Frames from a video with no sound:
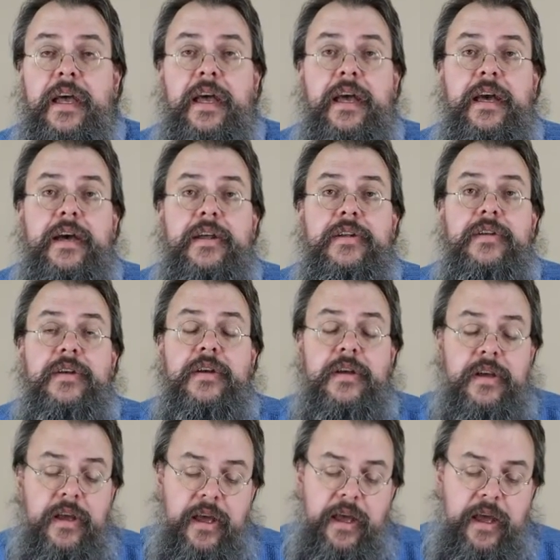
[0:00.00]
And
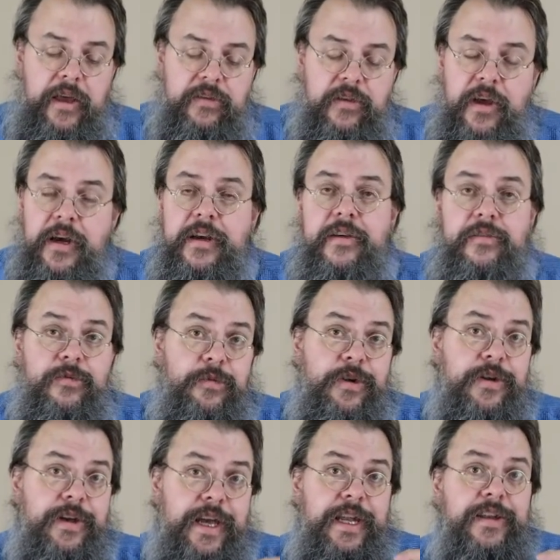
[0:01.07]
as long as,
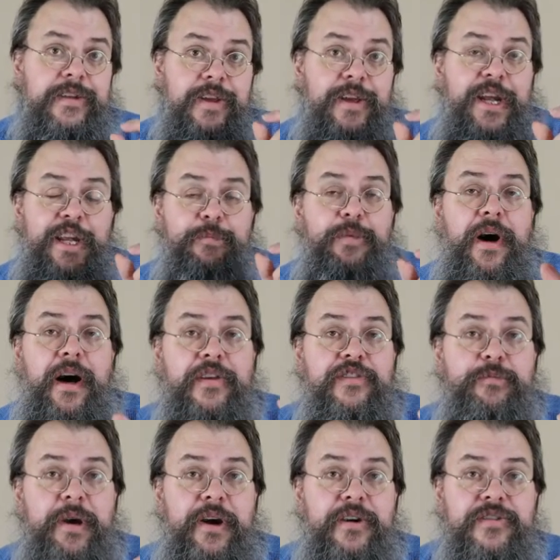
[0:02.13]
well, n to any
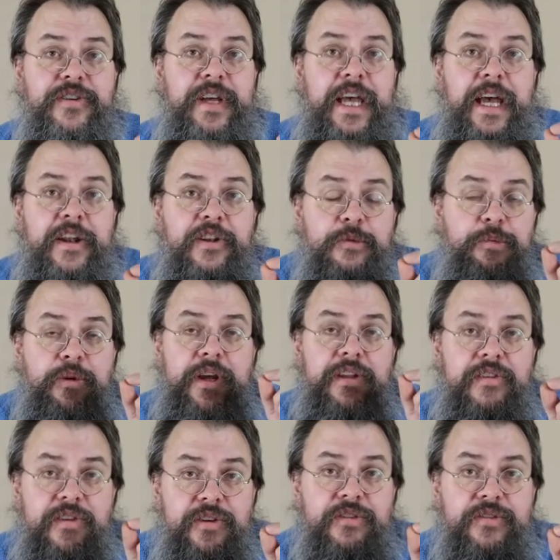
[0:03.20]
positive power. So n to the
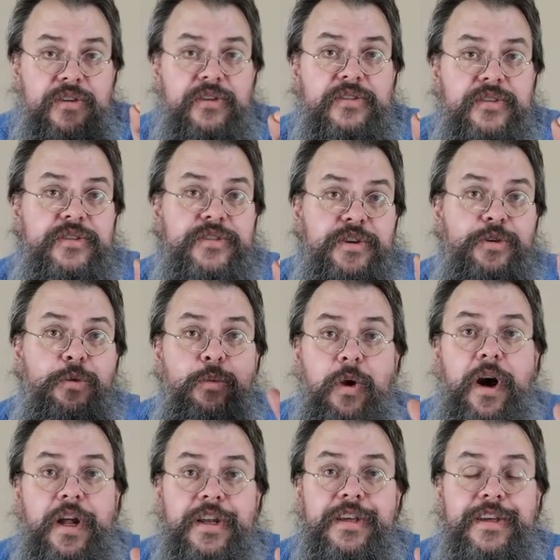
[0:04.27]
point
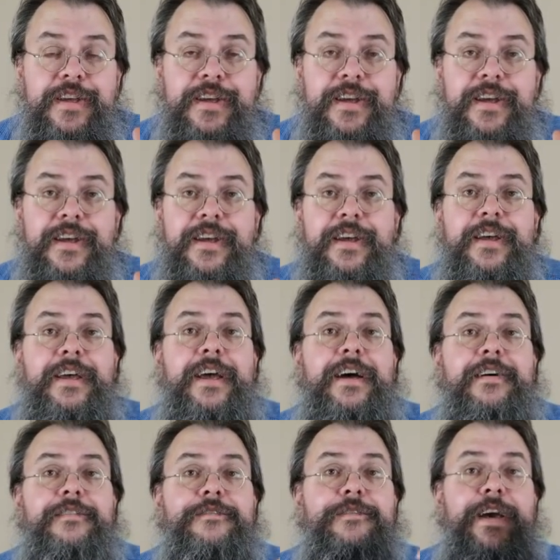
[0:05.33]
0.00001
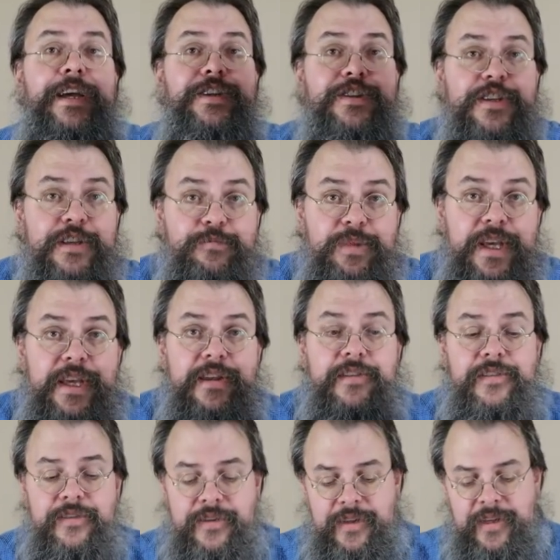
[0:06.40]
eventually
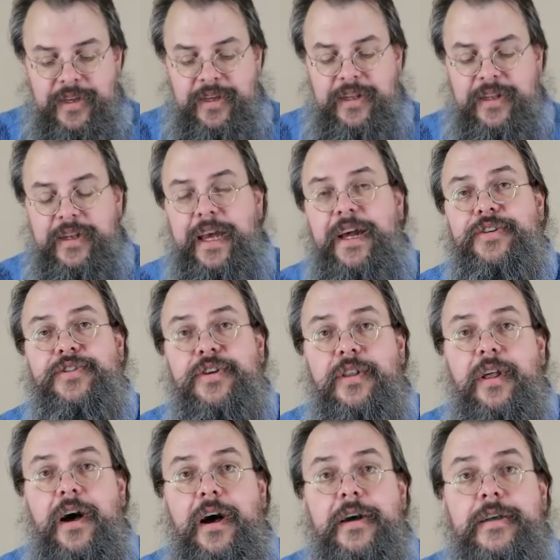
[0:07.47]
beats natural
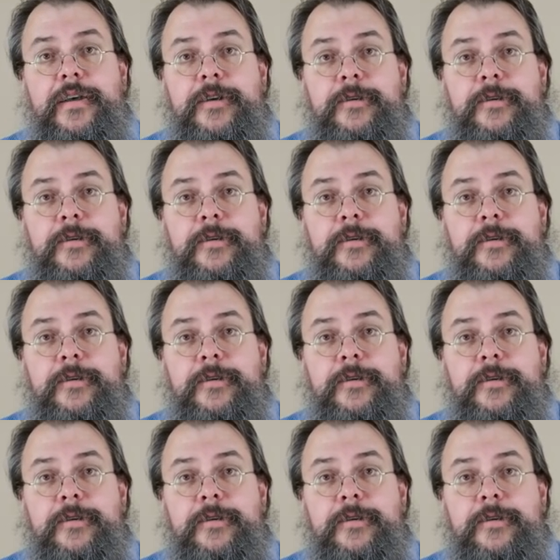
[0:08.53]
log.